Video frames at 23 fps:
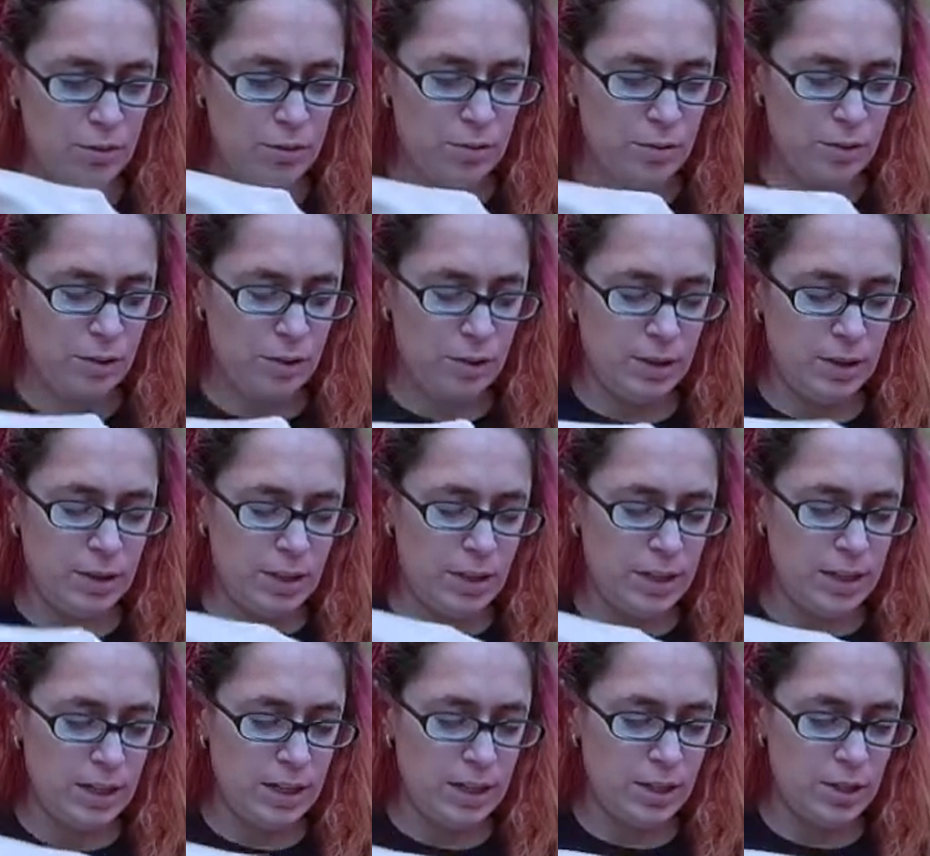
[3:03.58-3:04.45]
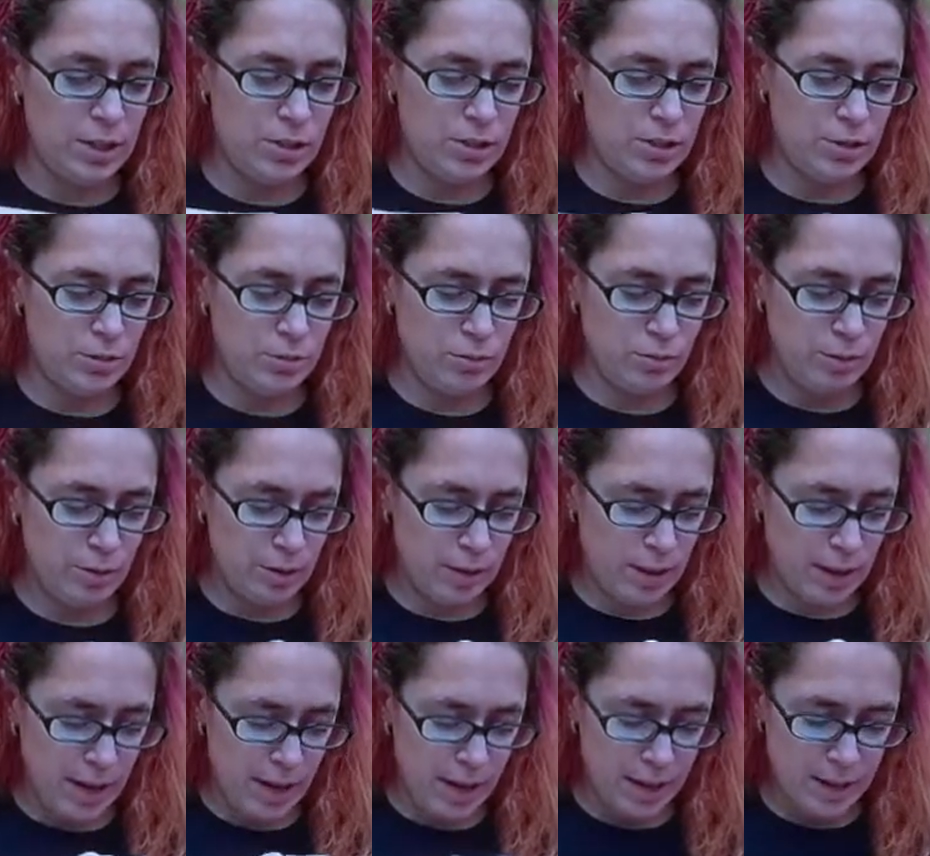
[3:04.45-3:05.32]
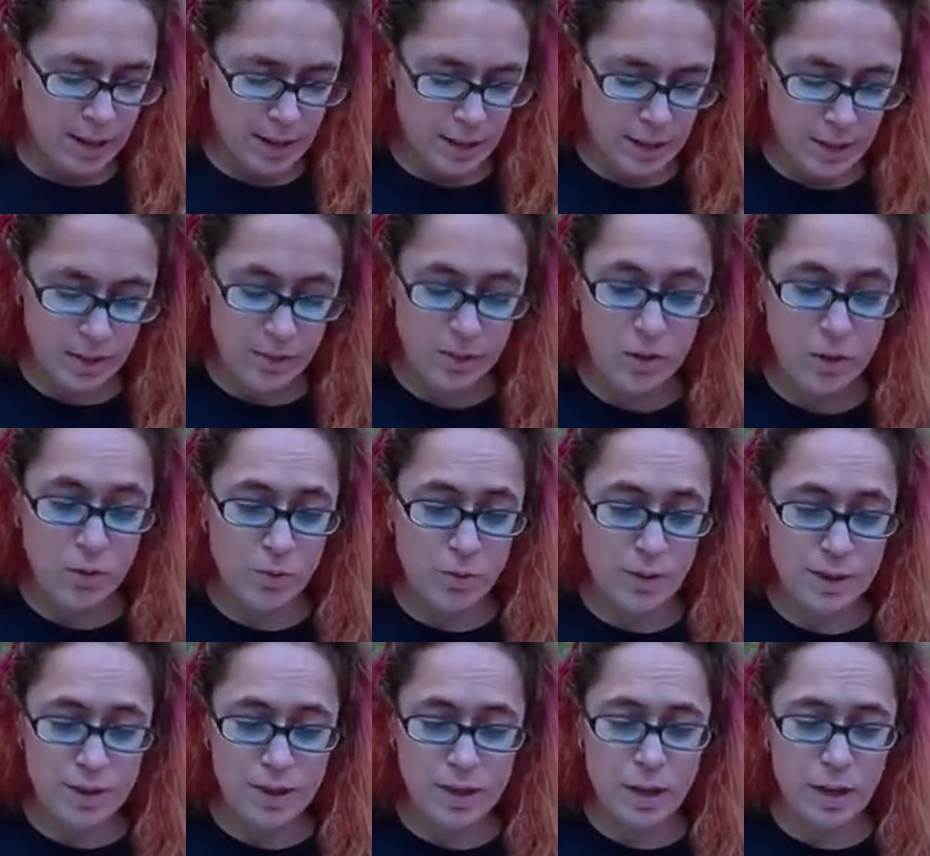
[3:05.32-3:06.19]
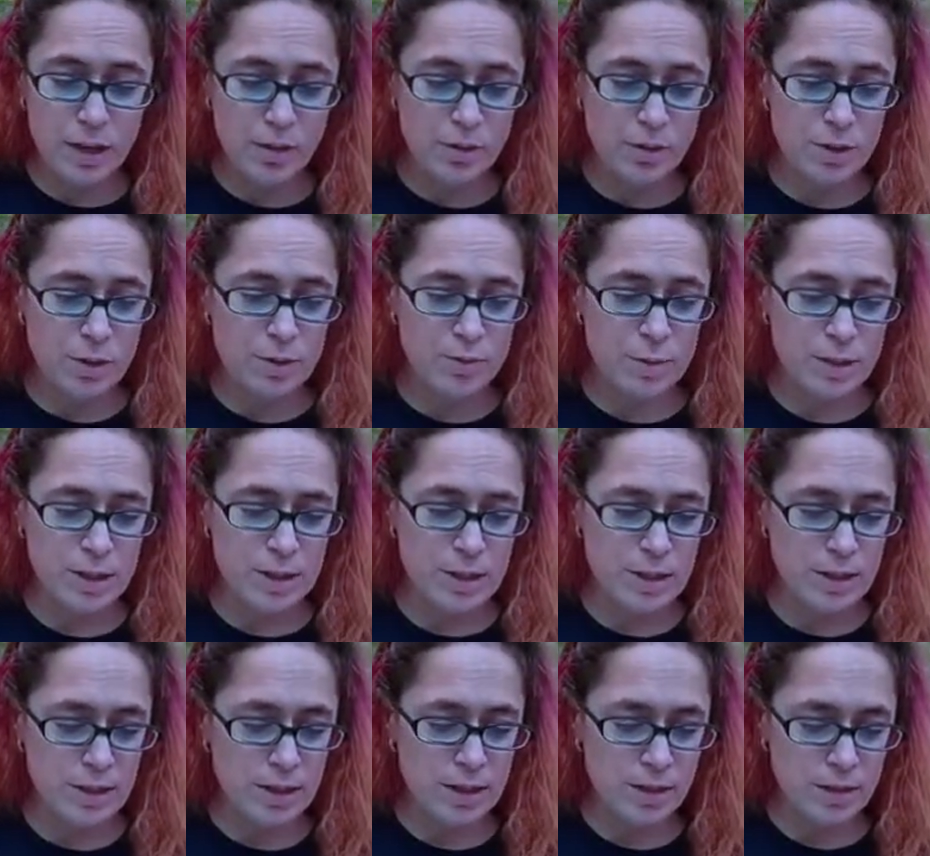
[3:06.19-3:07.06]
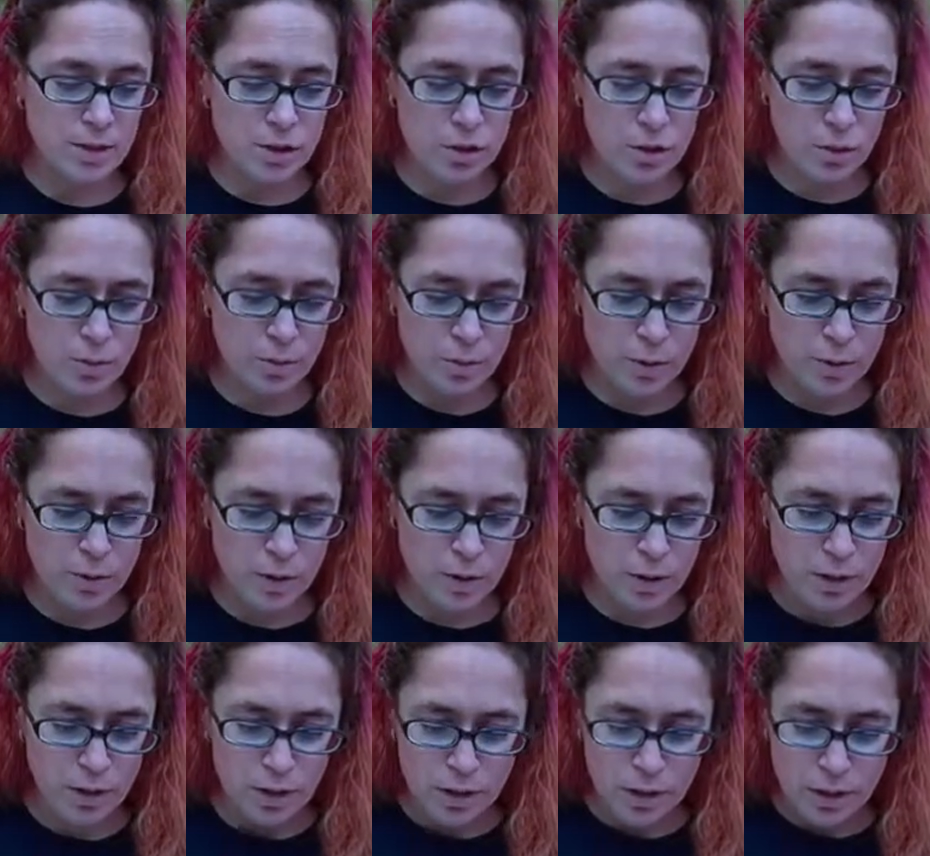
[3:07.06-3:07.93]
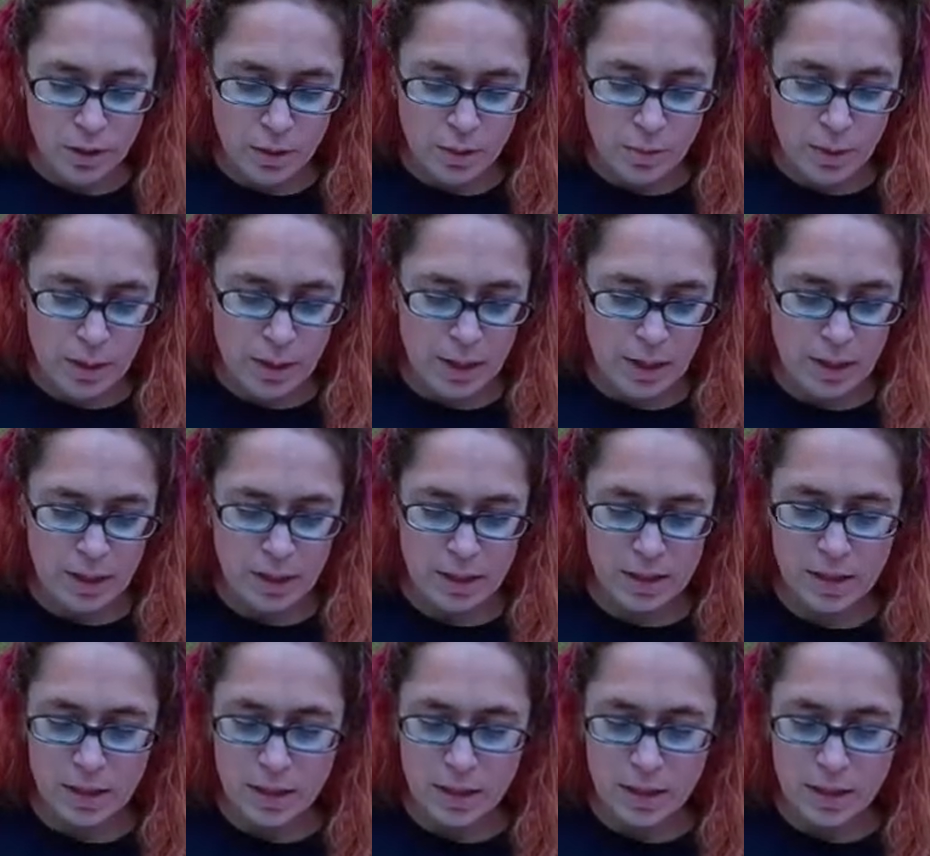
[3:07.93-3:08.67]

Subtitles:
It's supposed to make 2 cups of tea, and so does my jet boil.